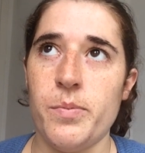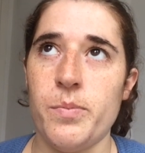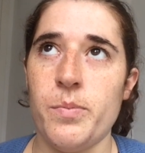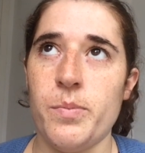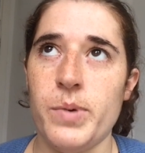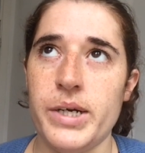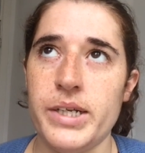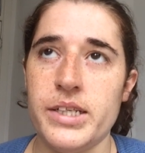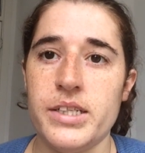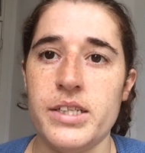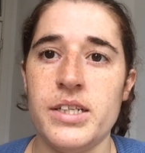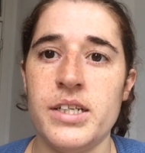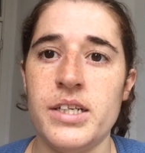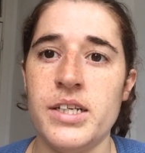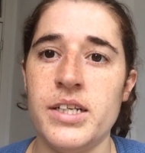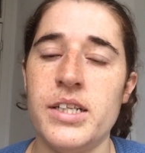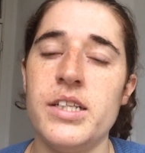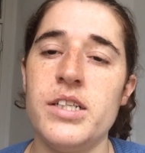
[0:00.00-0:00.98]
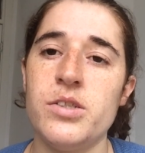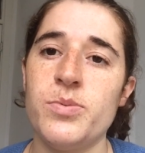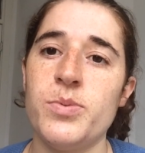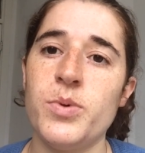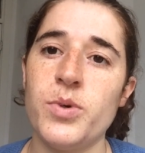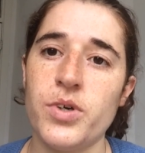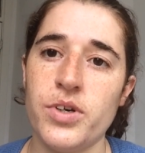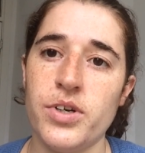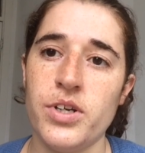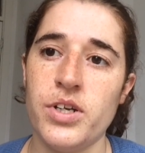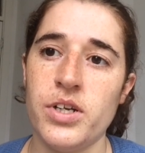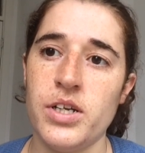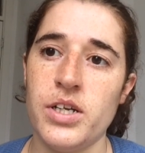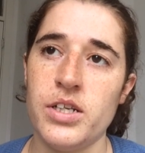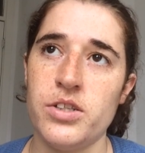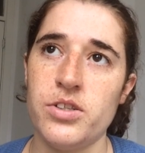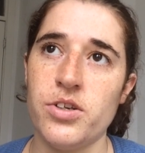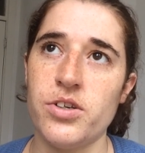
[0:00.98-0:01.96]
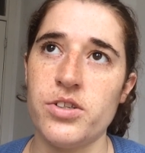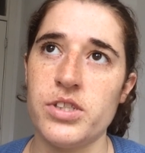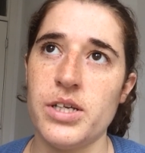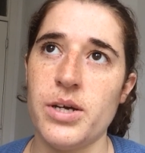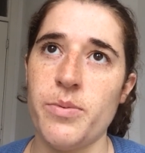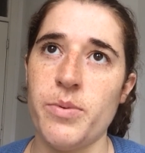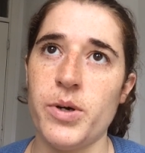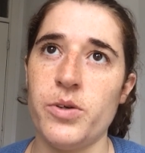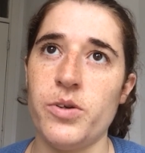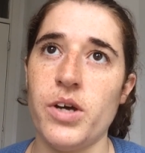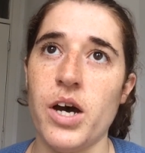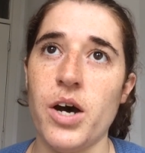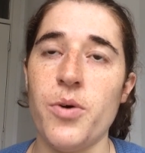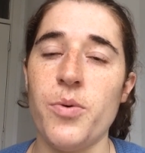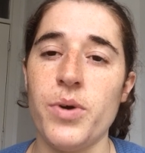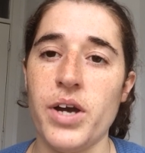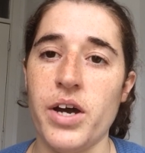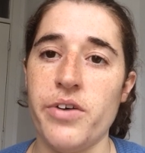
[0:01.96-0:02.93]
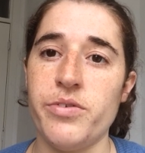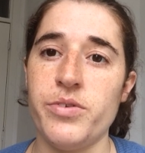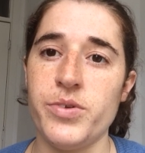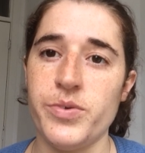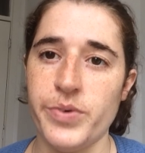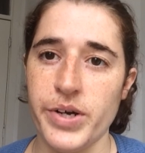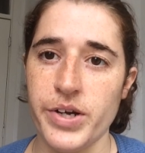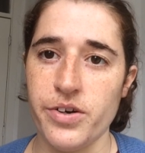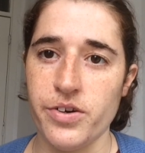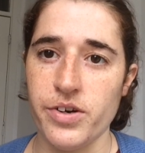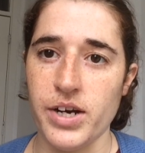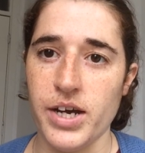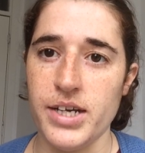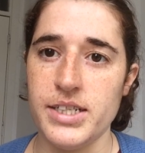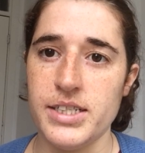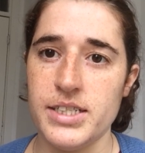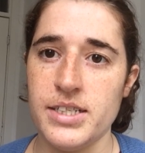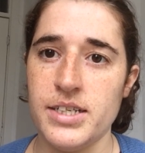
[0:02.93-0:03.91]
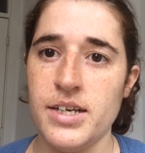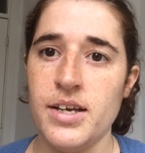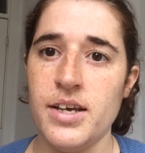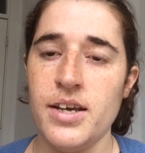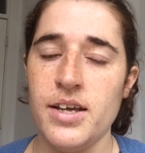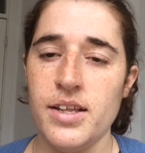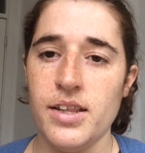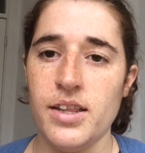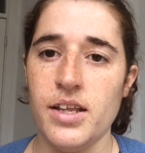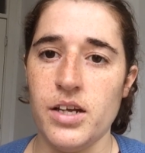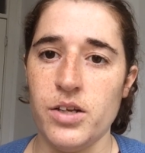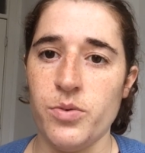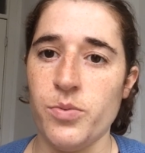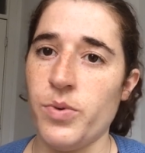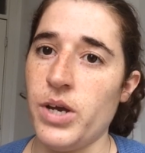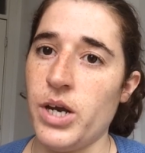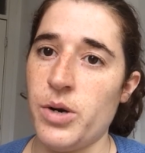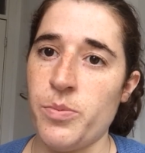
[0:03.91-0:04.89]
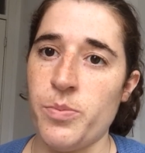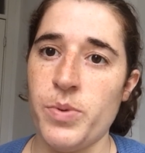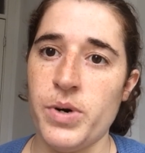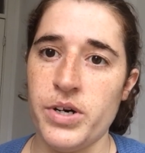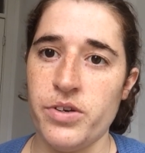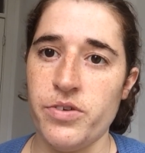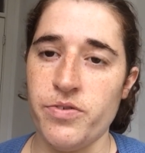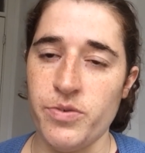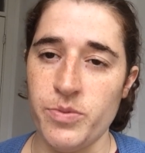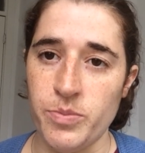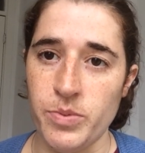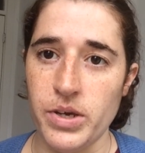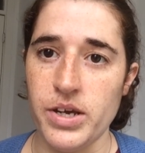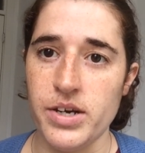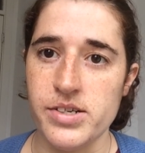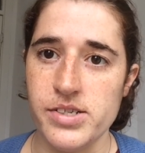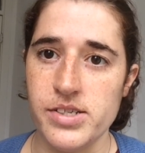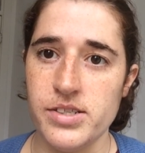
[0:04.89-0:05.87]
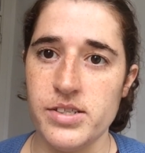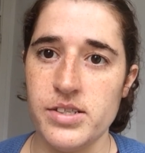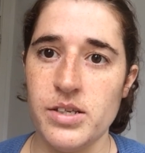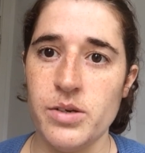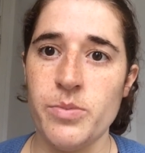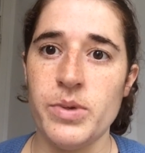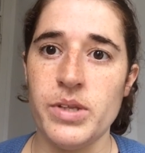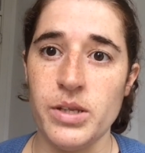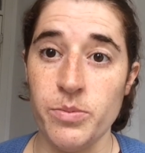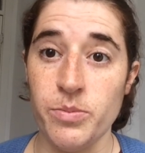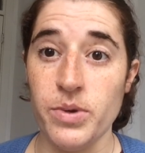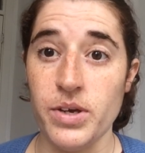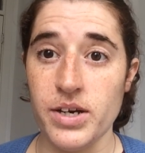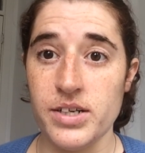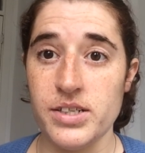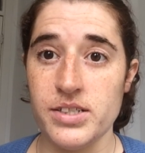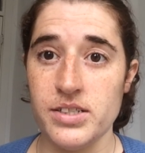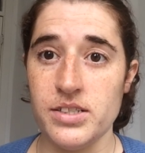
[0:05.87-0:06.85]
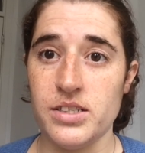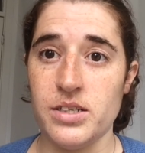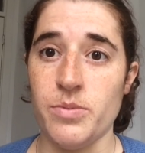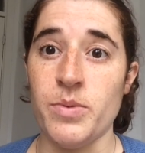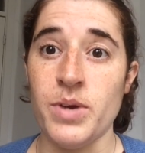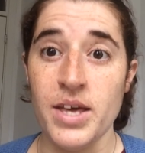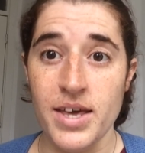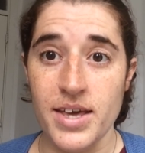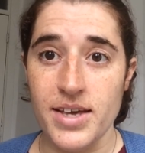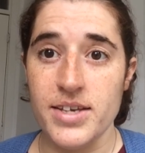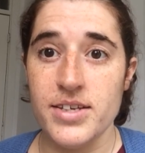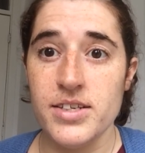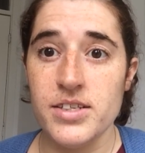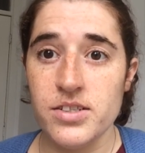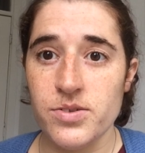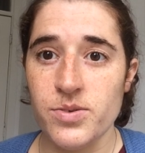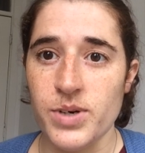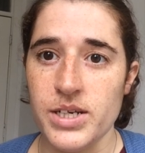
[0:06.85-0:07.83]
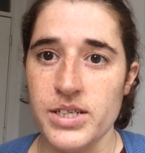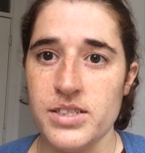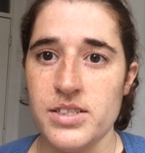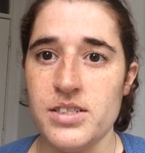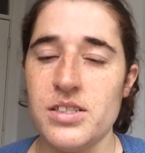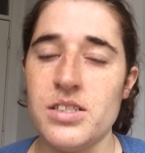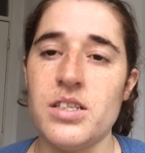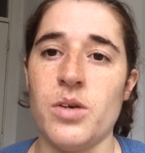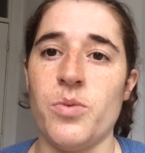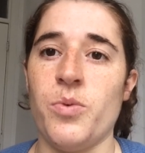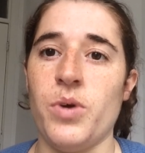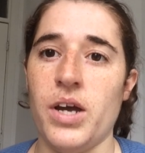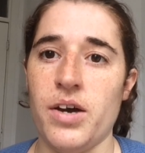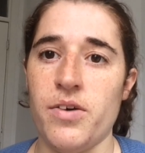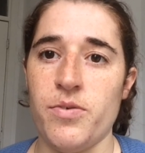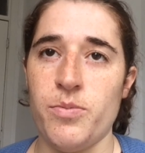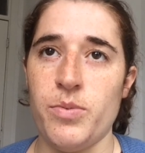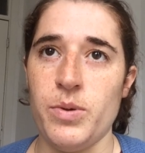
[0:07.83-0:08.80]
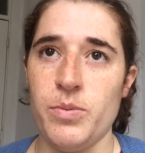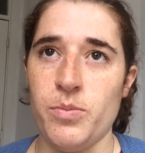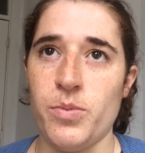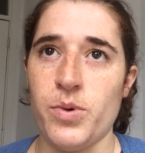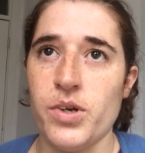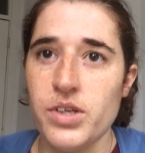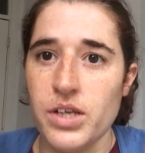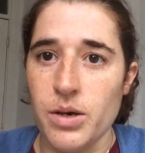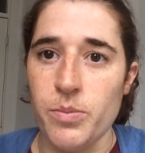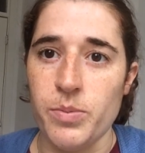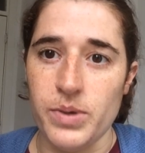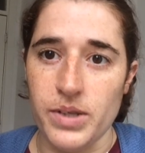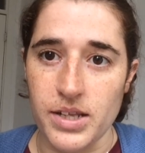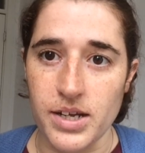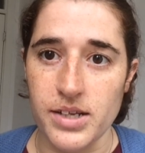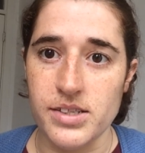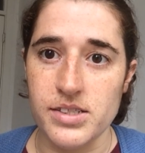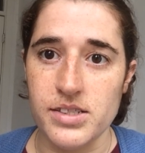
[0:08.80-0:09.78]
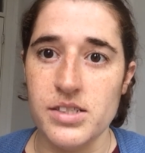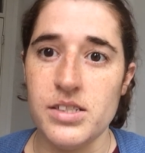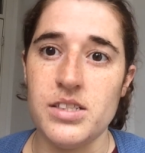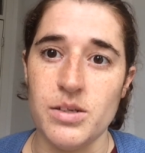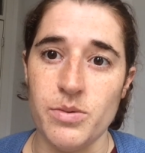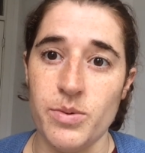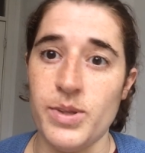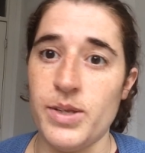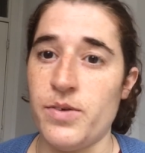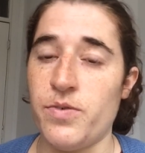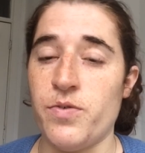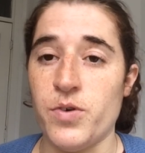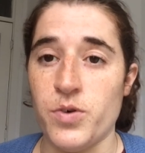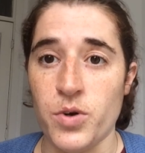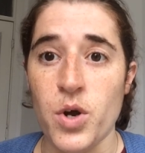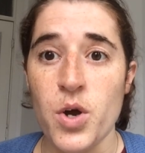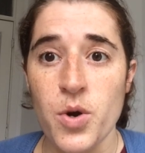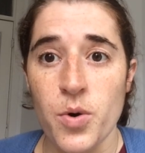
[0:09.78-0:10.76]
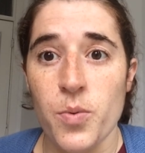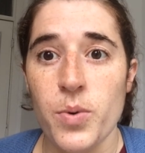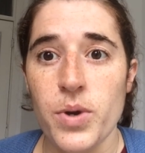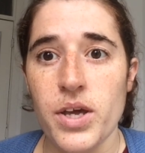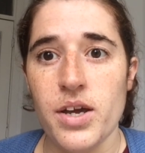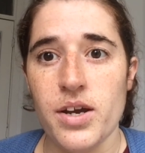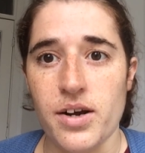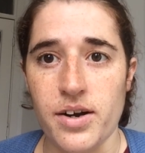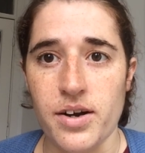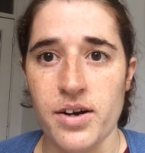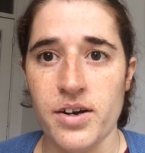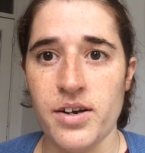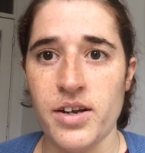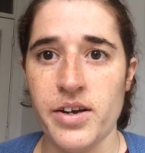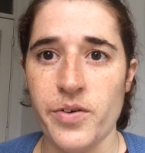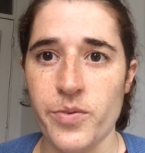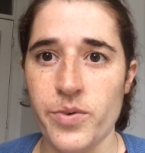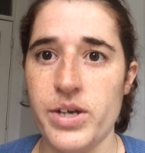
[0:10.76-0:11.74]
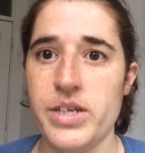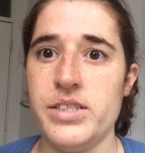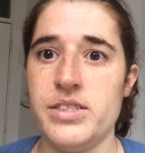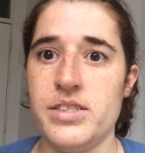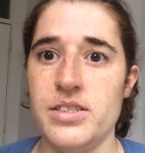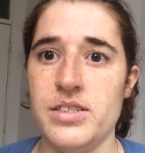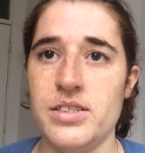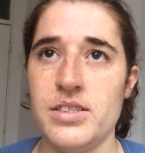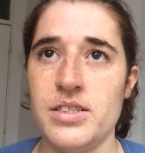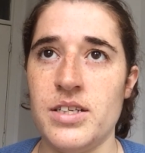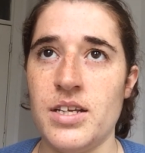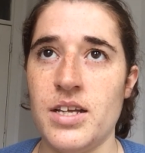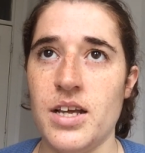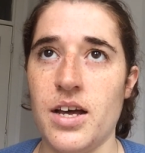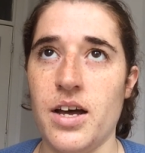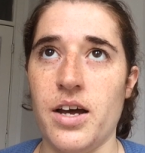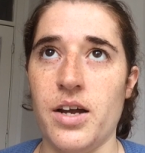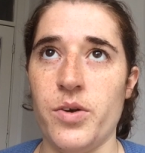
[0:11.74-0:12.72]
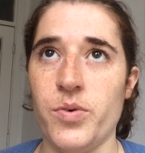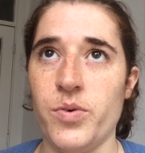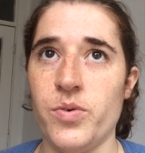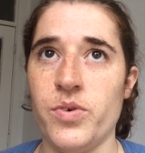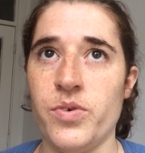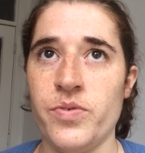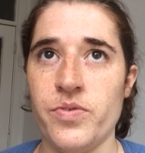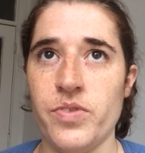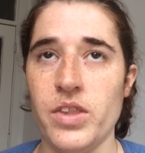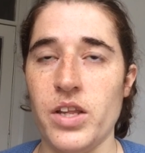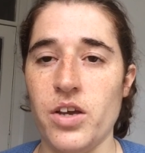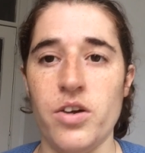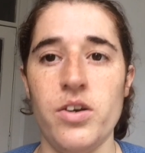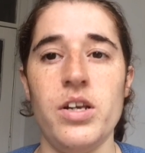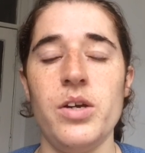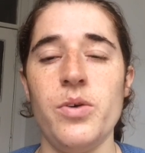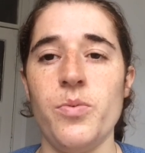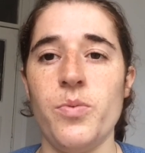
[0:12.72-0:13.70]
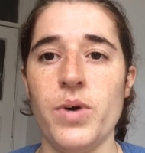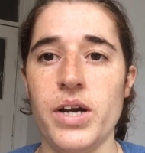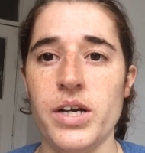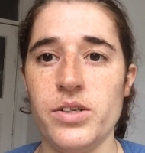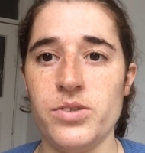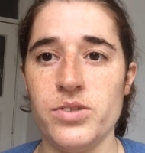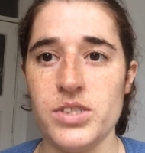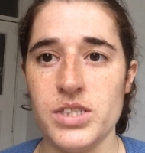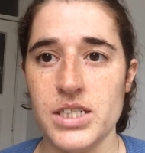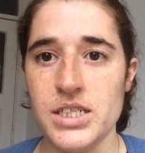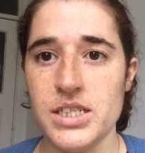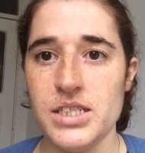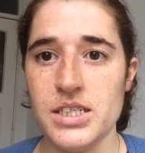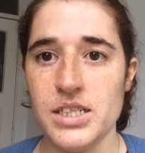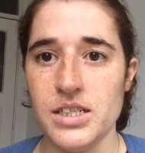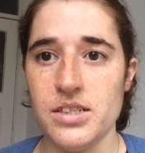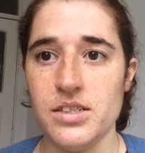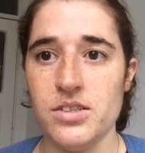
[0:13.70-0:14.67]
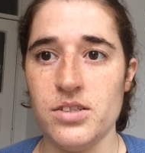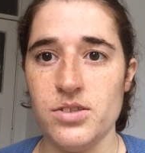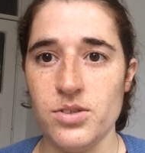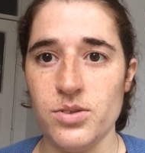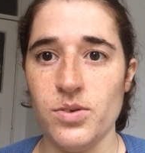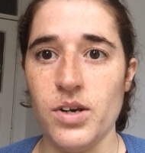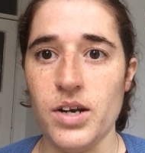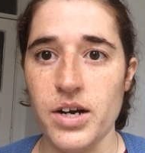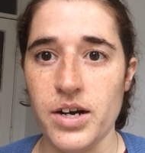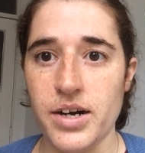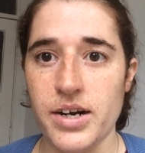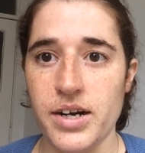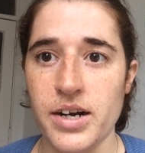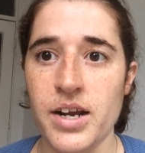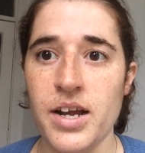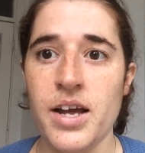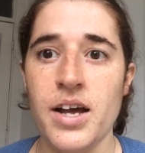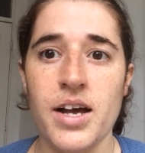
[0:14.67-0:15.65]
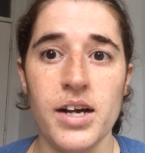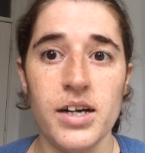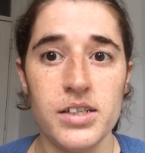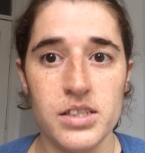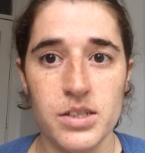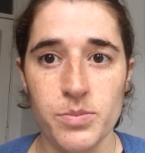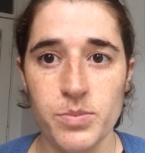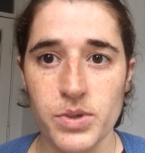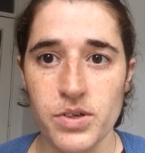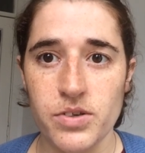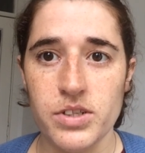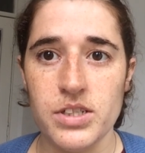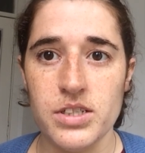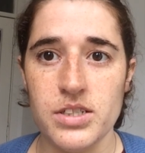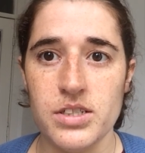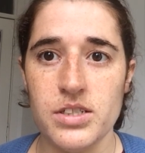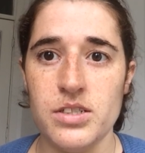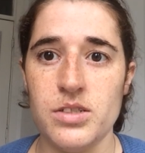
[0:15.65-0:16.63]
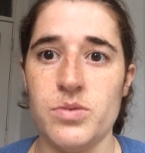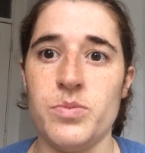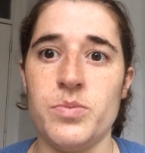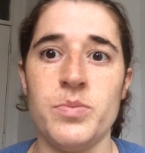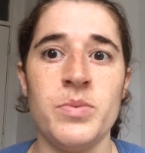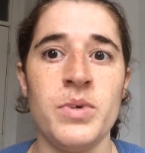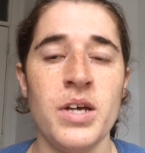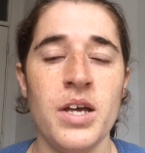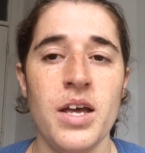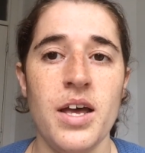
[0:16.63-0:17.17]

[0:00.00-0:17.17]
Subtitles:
But this book talks about how we have to recognize that we are part of a bigger system, and the bigger system is racist, and we have been brought up in that system, and therefore we are racist, and the only way to change that is to learn, accept criticism,